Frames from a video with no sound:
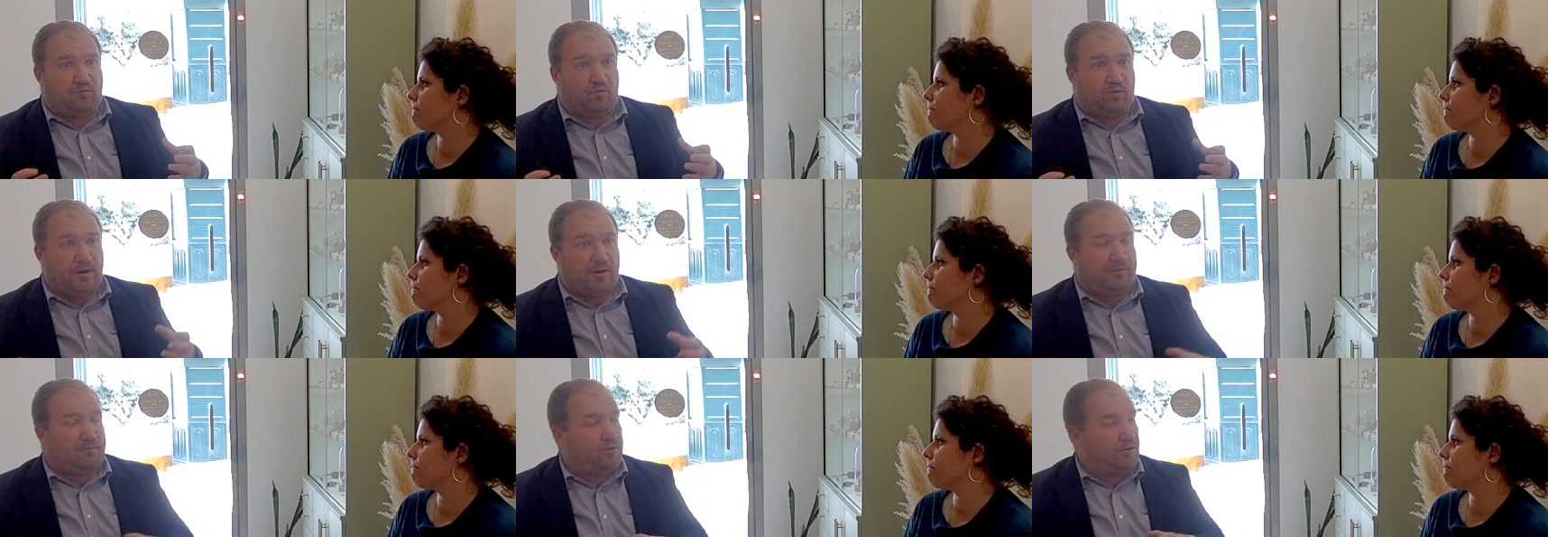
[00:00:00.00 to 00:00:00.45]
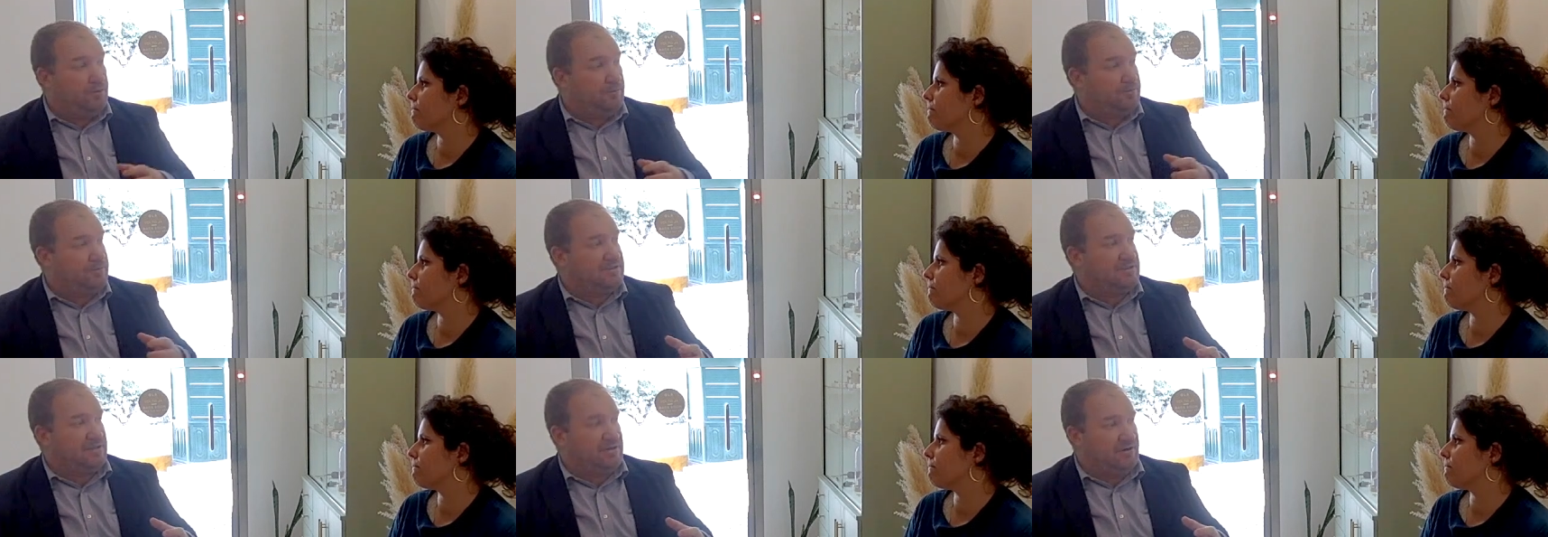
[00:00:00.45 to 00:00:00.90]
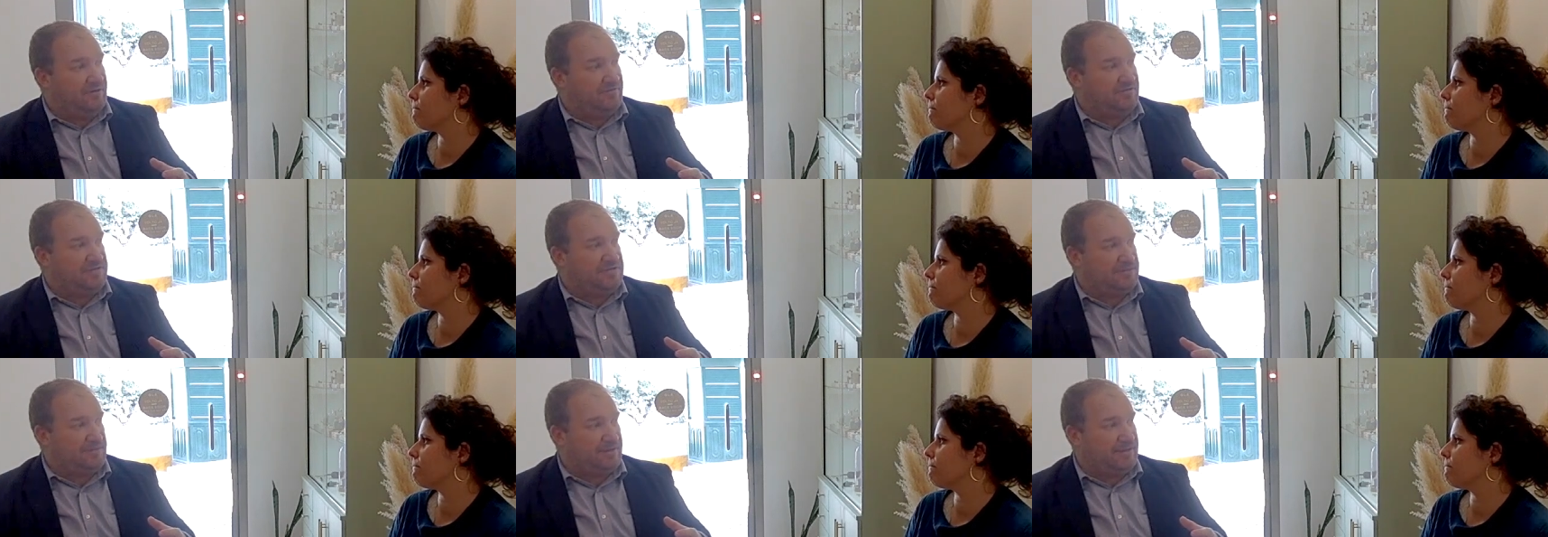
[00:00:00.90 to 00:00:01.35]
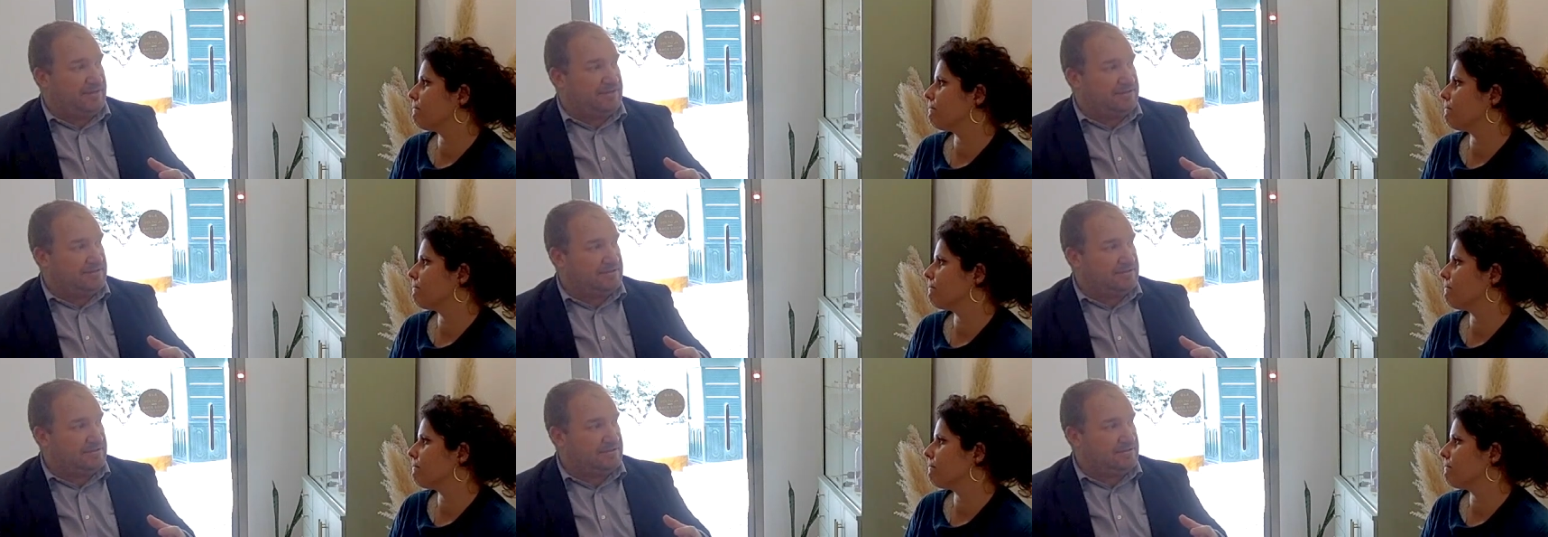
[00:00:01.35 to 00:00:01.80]
Speaker 1: repurposing of the
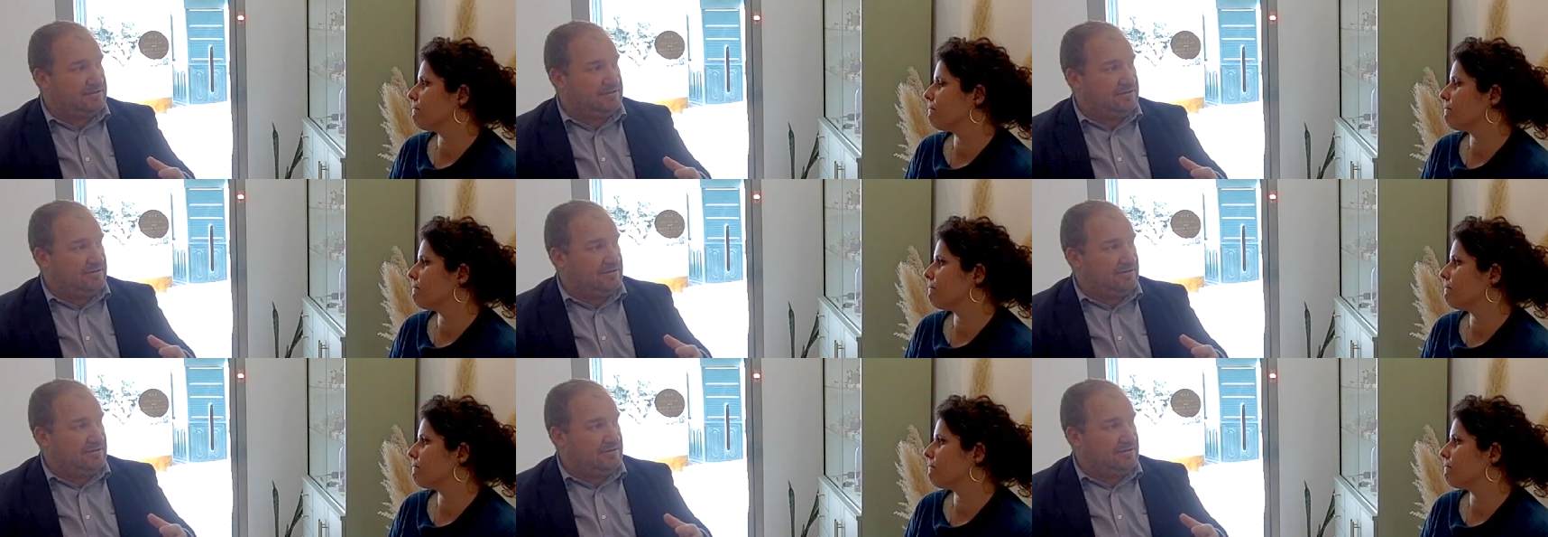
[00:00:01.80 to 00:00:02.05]
space